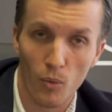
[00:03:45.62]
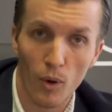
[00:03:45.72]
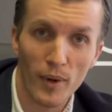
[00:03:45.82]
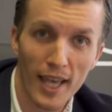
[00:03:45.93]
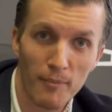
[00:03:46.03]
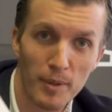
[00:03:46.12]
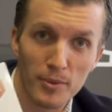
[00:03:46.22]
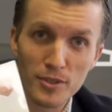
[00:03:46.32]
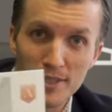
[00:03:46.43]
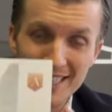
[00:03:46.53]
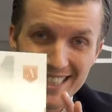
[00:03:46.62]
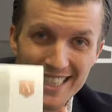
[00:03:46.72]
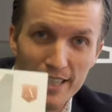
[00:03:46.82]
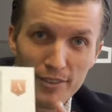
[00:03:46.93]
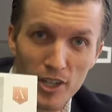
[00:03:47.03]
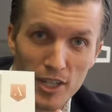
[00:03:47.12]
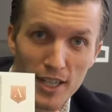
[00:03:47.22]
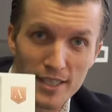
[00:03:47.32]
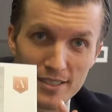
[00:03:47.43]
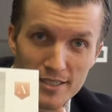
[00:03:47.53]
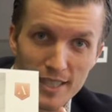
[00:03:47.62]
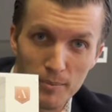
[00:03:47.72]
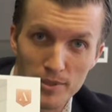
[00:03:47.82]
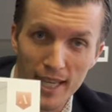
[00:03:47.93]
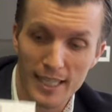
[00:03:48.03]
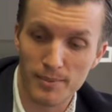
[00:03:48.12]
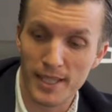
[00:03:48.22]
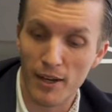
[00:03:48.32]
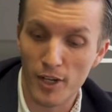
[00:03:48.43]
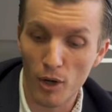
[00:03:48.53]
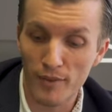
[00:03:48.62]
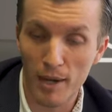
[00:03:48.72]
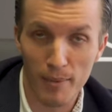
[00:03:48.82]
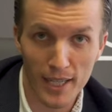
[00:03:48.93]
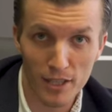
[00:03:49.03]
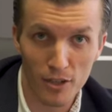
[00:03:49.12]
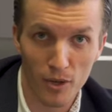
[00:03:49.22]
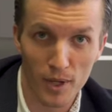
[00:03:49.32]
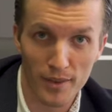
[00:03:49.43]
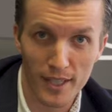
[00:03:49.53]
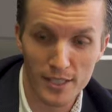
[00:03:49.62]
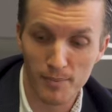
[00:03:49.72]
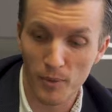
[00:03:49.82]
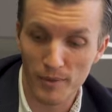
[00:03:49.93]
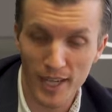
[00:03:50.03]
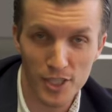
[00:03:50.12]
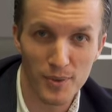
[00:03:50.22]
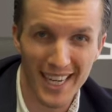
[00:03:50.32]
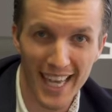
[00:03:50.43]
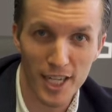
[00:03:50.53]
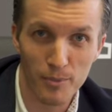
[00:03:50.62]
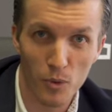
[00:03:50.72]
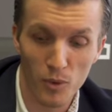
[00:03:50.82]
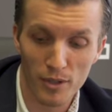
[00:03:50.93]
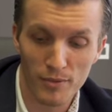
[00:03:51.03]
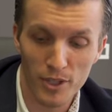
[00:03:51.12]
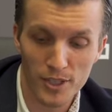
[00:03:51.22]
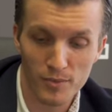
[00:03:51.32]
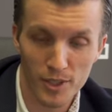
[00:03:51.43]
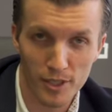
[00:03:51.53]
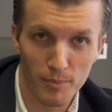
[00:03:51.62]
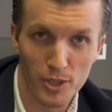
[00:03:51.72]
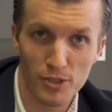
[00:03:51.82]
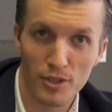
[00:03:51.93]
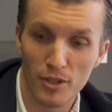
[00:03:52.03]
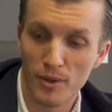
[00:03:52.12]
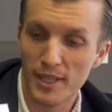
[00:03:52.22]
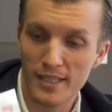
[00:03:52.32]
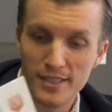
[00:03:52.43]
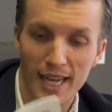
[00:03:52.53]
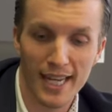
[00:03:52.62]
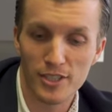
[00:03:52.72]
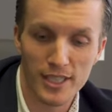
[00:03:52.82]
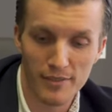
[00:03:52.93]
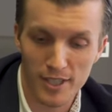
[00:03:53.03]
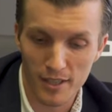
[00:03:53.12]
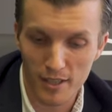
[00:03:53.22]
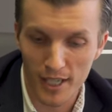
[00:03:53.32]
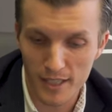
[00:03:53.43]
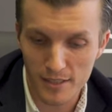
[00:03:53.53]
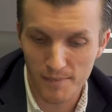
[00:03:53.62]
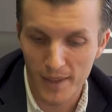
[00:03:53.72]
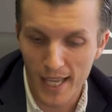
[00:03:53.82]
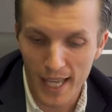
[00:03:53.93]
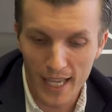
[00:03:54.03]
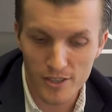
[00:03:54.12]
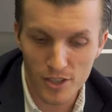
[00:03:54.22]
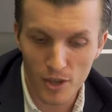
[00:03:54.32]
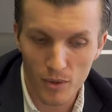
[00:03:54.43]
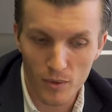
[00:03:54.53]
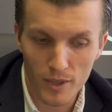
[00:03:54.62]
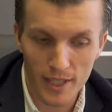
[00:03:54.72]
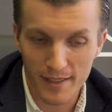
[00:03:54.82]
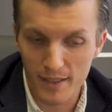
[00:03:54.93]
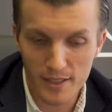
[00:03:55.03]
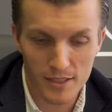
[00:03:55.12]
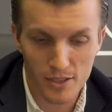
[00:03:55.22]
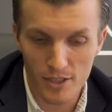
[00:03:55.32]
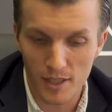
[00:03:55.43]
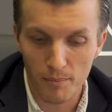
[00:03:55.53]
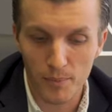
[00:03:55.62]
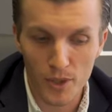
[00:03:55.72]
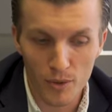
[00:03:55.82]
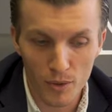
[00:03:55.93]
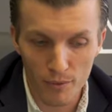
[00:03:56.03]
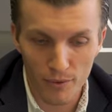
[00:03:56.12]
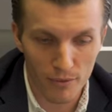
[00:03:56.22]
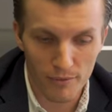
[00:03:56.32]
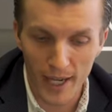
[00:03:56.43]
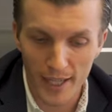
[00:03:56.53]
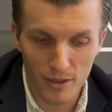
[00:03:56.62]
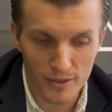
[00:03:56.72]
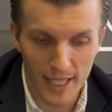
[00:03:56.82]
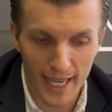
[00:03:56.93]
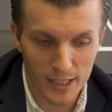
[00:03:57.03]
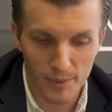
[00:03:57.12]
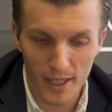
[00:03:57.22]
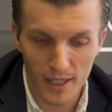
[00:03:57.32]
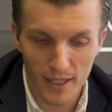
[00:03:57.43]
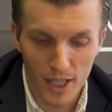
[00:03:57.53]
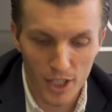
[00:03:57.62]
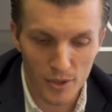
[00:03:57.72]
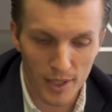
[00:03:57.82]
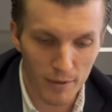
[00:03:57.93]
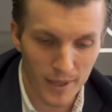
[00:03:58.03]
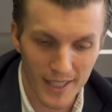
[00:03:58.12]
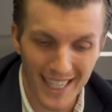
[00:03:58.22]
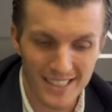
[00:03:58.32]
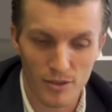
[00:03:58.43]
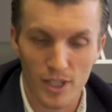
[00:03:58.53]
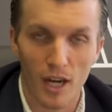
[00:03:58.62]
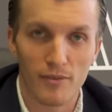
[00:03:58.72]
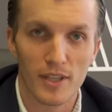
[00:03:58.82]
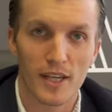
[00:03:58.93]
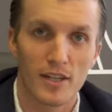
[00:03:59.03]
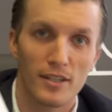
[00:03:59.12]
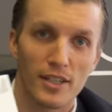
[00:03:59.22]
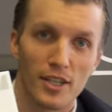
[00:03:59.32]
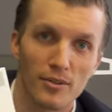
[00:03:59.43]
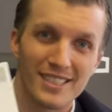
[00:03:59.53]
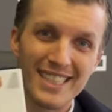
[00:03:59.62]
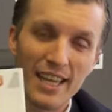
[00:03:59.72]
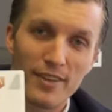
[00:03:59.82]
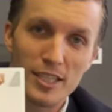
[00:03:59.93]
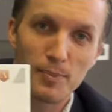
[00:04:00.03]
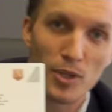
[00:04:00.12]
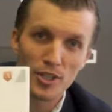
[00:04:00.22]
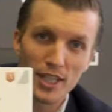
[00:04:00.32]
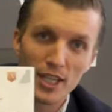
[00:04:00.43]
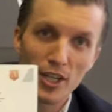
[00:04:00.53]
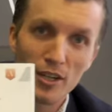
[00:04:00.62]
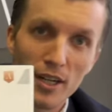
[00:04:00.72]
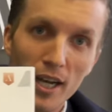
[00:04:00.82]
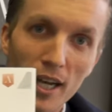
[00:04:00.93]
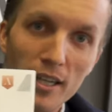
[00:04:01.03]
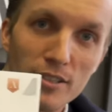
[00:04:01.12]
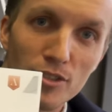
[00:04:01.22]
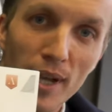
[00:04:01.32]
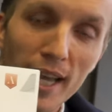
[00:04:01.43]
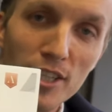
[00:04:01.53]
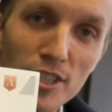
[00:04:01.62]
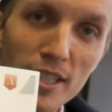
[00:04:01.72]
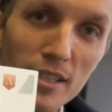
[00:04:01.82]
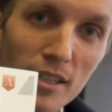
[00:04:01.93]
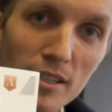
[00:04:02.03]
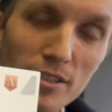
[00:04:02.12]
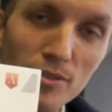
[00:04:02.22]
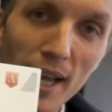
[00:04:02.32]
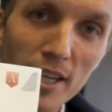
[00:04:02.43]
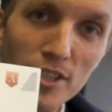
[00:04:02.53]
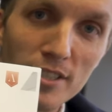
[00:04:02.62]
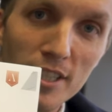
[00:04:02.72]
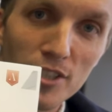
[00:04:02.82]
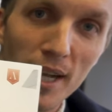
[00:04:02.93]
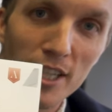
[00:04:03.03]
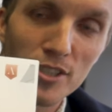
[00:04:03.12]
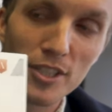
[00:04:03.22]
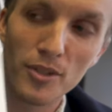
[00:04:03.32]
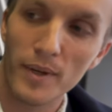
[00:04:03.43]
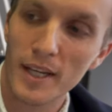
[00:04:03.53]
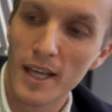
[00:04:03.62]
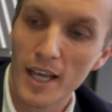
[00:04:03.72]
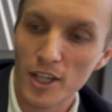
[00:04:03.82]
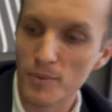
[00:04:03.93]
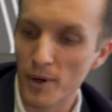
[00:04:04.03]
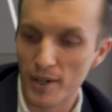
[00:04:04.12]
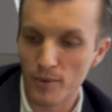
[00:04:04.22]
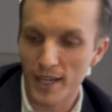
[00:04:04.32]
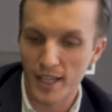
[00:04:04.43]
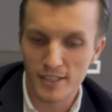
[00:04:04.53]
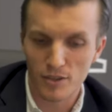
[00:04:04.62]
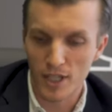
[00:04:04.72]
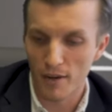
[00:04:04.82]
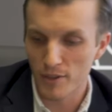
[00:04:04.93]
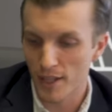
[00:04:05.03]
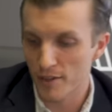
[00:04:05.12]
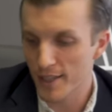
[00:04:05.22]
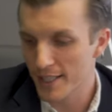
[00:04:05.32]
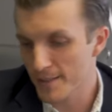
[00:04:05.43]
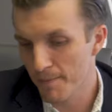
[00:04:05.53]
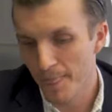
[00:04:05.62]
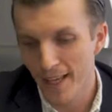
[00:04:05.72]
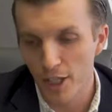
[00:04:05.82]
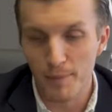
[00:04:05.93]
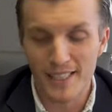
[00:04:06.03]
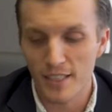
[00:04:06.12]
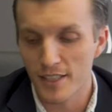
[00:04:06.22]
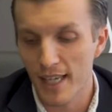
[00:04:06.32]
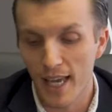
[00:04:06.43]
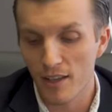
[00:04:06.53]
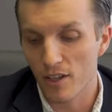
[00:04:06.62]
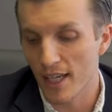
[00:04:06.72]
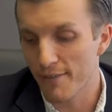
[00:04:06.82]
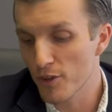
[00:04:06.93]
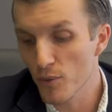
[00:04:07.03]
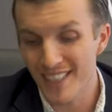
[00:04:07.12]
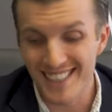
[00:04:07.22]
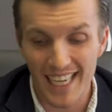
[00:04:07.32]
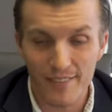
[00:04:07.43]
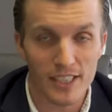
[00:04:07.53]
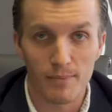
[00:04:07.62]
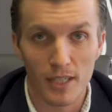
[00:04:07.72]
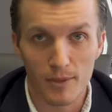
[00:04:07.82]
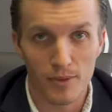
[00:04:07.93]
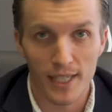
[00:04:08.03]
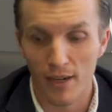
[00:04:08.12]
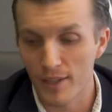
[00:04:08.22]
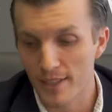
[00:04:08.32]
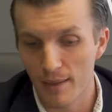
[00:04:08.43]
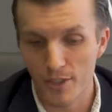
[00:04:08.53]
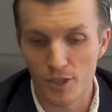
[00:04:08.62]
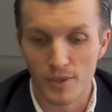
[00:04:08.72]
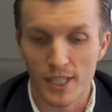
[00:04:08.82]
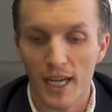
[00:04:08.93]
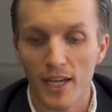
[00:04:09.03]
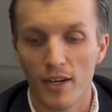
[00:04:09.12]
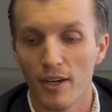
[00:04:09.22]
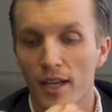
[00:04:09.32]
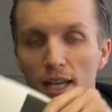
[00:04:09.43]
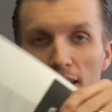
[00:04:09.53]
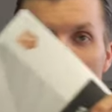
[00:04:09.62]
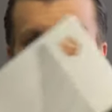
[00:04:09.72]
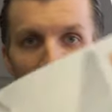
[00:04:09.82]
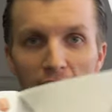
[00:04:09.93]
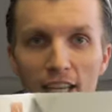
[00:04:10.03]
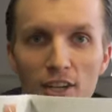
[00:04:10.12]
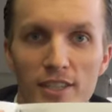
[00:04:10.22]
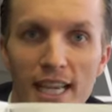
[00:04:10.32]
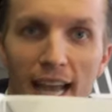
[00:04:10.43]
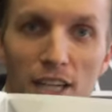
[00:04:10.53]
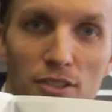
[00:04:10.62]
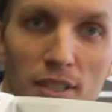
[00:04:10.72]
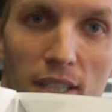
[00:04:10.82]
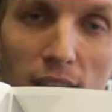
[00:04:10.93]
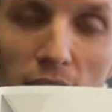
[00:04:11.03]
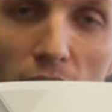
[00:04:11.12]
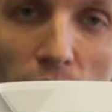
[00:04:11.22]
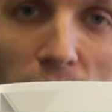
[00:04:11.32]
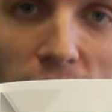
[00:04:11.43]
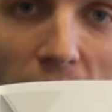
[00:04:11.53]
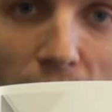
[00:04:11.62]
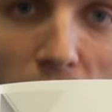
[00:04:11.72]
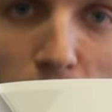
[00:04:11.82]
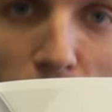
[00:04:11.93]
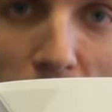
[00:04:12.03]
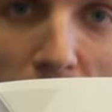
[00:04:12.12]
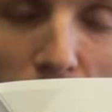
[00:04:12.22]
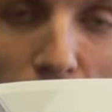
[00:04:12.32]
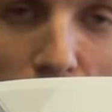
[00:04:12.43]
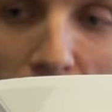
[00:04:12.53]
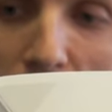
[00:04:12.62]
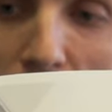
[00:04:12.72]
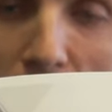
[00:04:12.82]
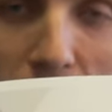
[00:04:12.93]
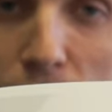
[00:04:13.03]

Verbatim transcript: what we have people do is actually give their clients this sample tax plan. Now I know I've got my logo on this, but we've got you an editable Word version where you can put your logo on this and actually give it to the clients. And so like this is just a beautiful final tax plan. You give them a nice little cover letter, you know, savings year, uh, strategy, uh, strategies that you're actually doing. You write a nice little cover letter in this you basically say, hey, look, if you were to save this money between now and the time that you retire, like here is actually you know the savings between now and you retire and